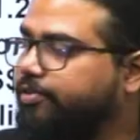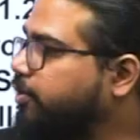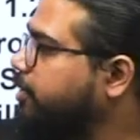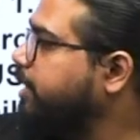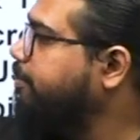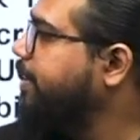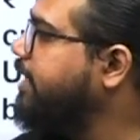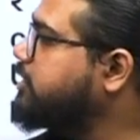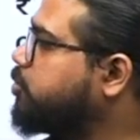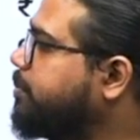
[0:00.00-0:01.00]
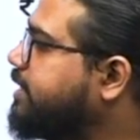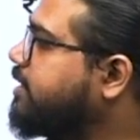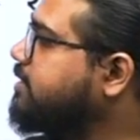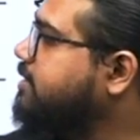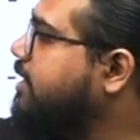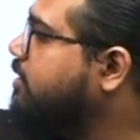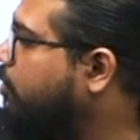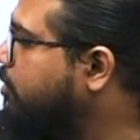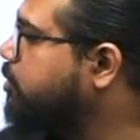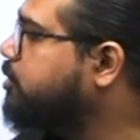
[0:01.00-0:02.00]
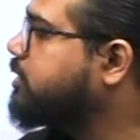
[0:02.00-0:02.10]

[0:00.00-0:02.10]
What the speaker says: no repay has to be done, then all those